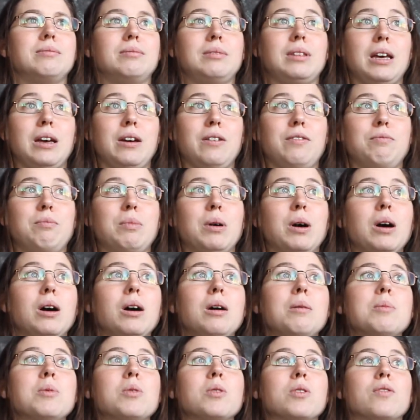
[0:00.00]
the
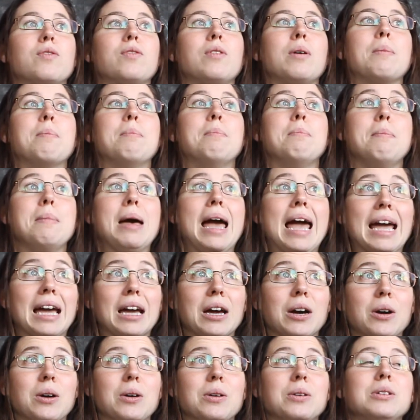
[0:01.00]
F-bomb or from
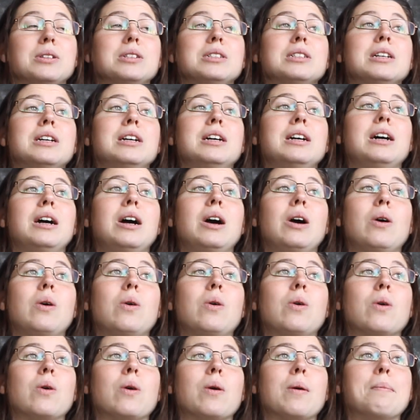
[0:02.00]
mangoes
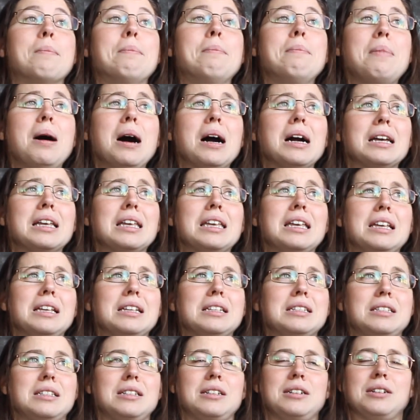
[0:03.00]
or
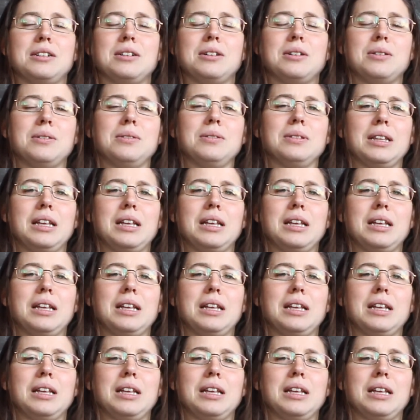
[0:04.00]
monkeys, you know?